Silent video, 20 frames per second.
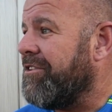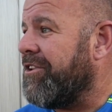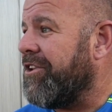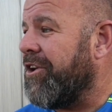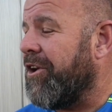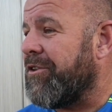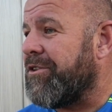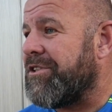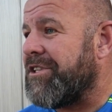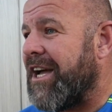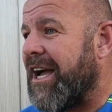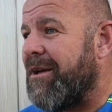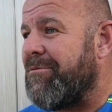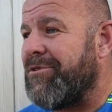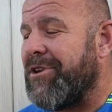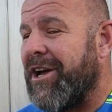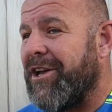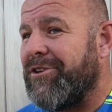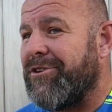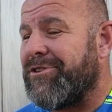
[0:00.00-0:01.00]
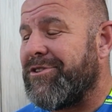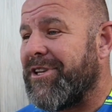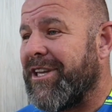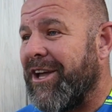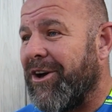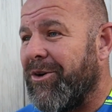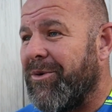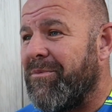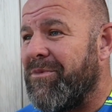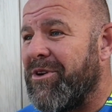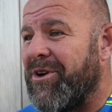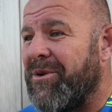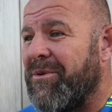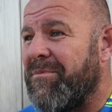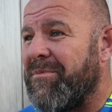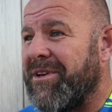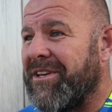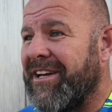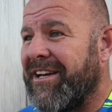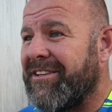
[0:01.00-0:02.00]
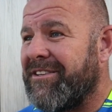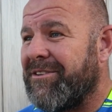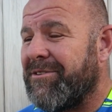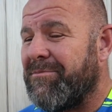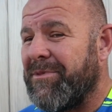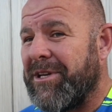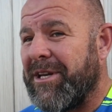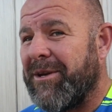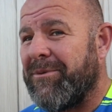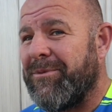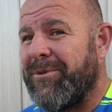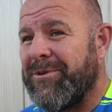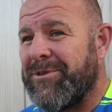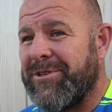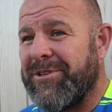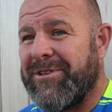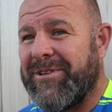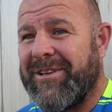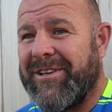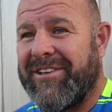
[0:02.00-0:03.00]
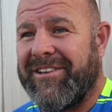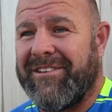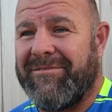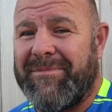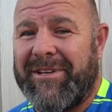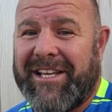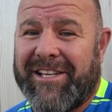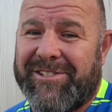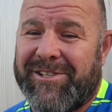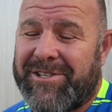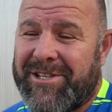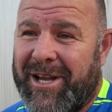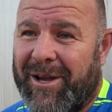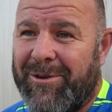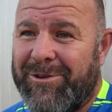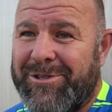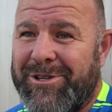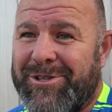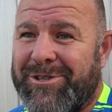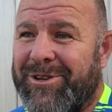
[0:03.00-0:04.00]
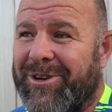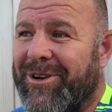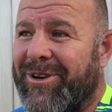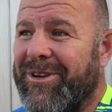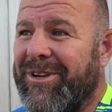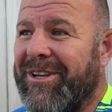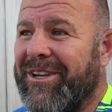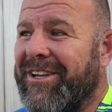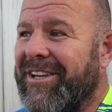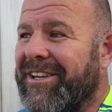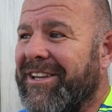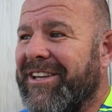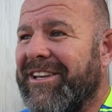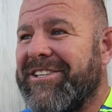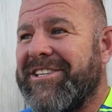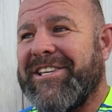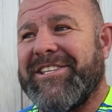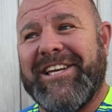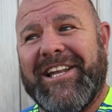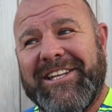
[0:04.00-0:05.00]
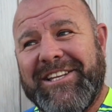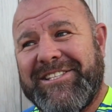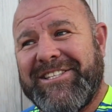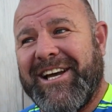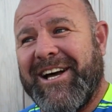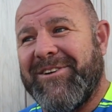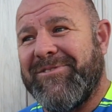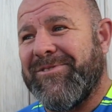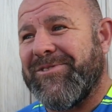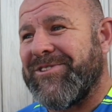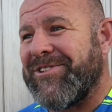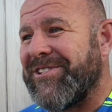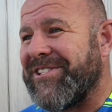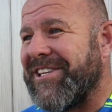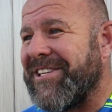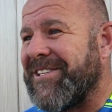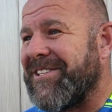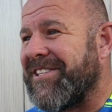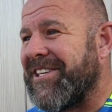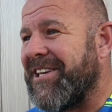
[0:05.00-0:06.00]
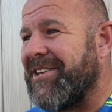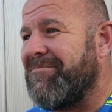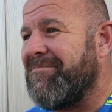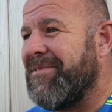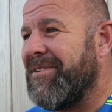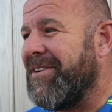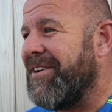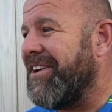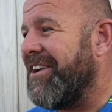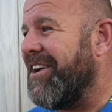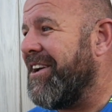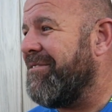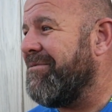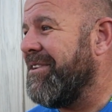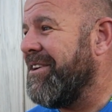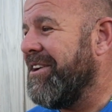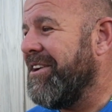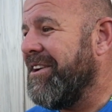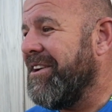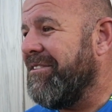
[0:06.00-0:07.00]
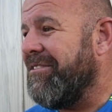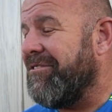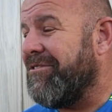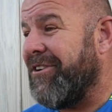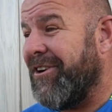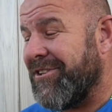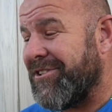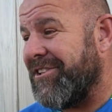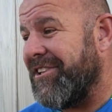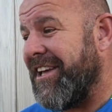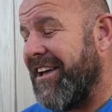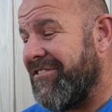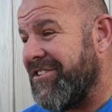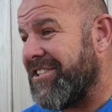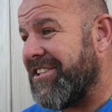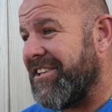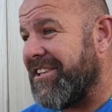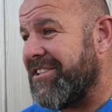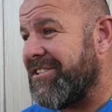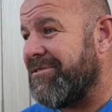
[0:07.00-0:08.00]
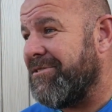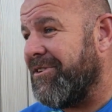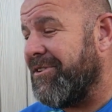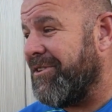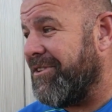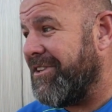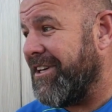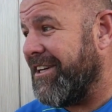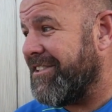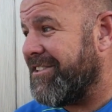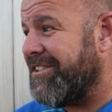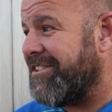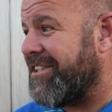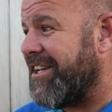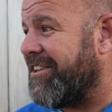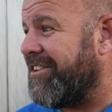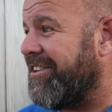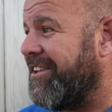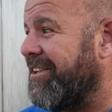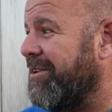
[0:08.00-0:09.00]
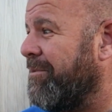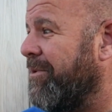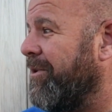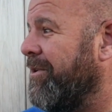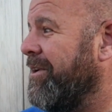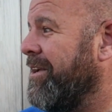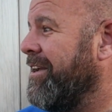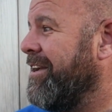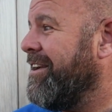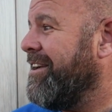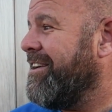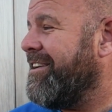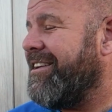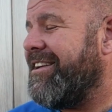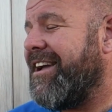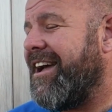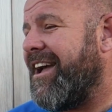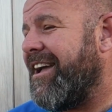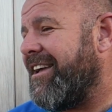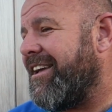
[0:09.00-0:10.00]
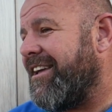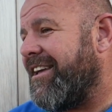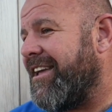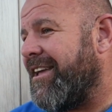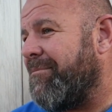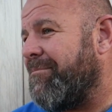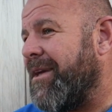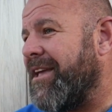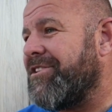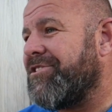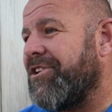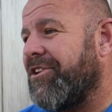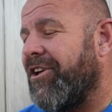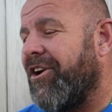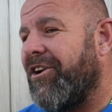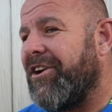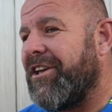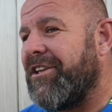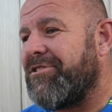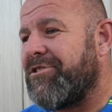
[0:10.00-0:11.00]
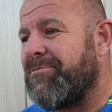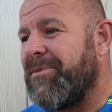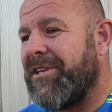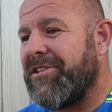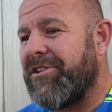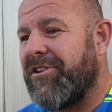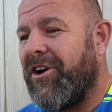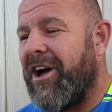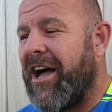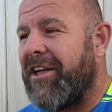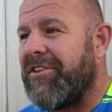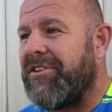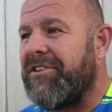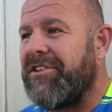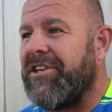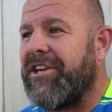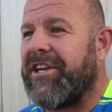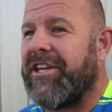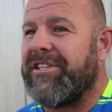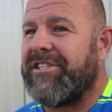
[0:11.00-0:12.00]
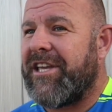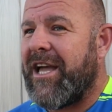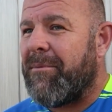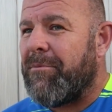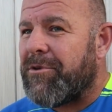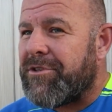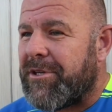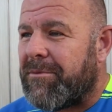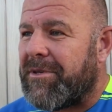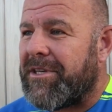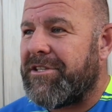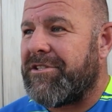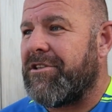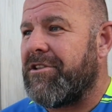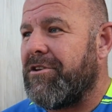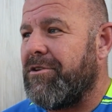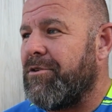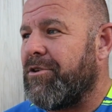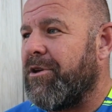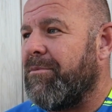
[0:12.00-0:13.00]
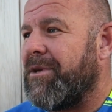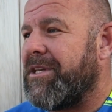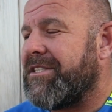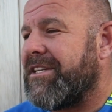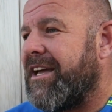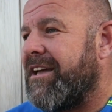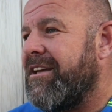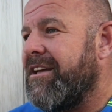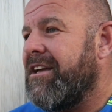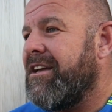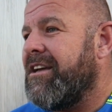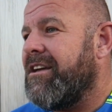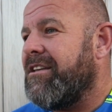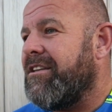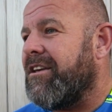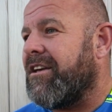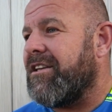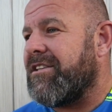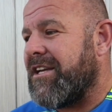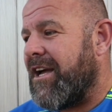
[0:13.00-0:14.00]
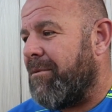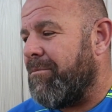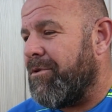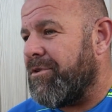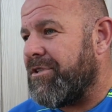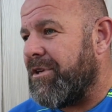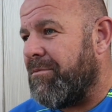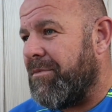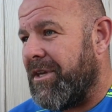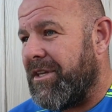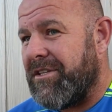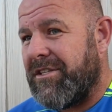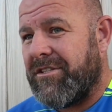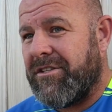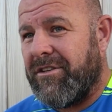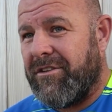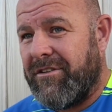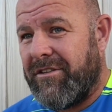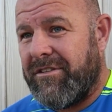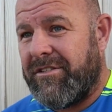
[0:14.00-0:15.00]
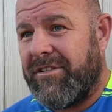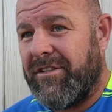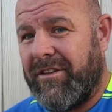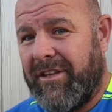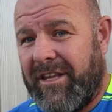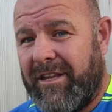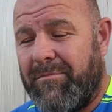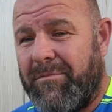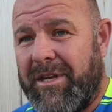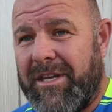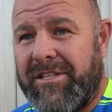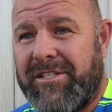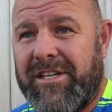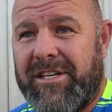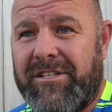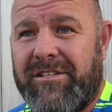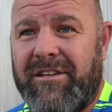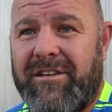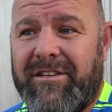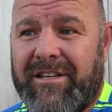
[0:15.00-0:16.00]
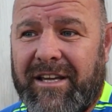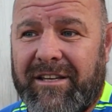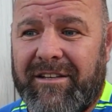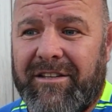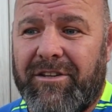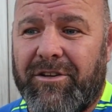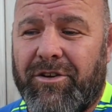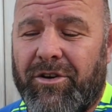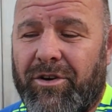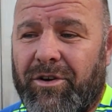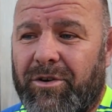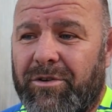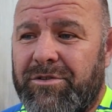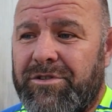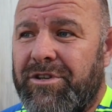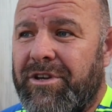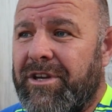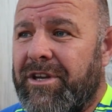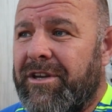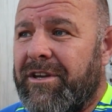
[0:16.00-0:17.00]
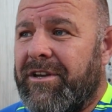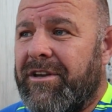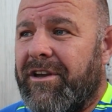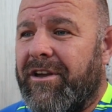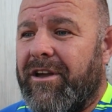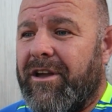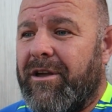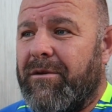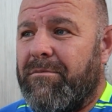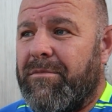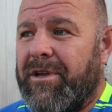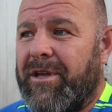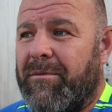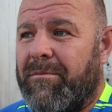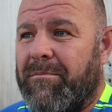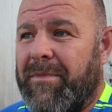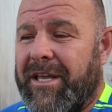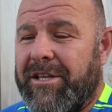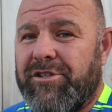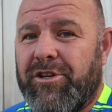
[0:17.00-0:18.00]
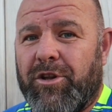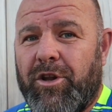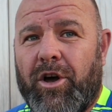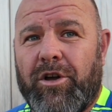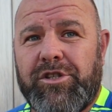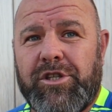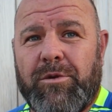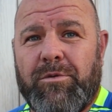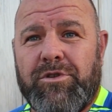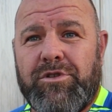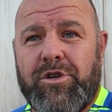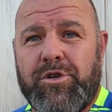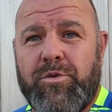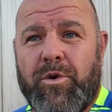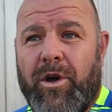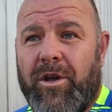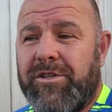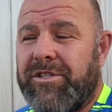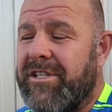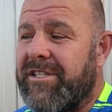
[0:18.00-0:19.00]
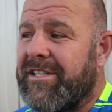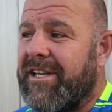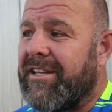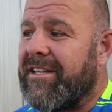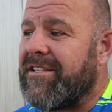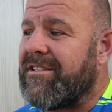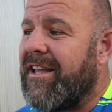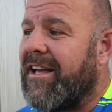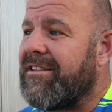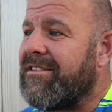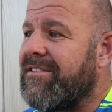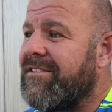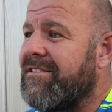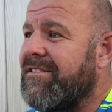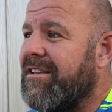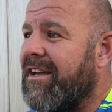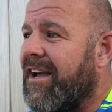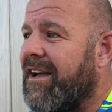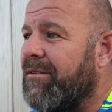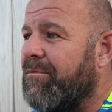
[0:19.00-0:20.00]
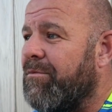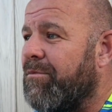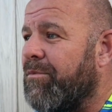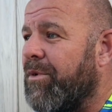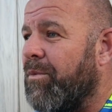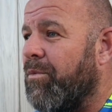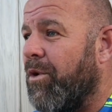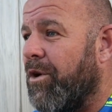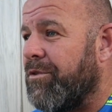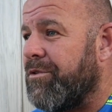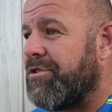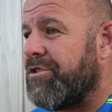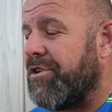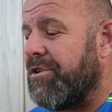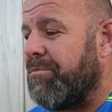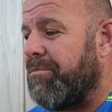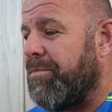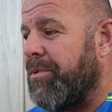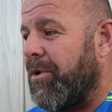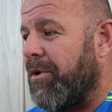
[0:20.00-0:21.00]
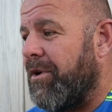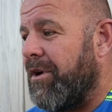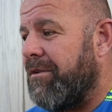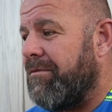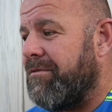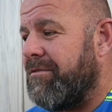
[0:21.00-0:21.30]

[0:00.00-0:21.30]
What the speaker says: The odd time that I used to get up there with my dad. My dad's a Scouser, so St Helens Town wasn't his team. Unfortunately, Everton is, so that's a sad thing. But yeah, it means a lot. It just means a lot, and you can see how much it means to the new committee. You can see how much it means to Lee, my assistant, Danny, the coach. It means a lot to us because we're all St Helens lads, and we want to put.